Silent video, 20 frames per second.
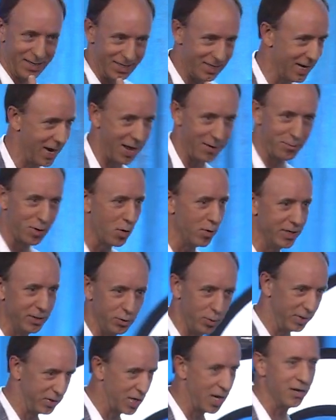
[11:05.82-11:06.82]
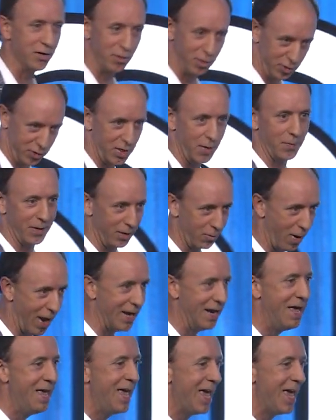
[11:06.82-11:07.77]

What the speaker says: Yeah, I'm going into a tunnel or something, right?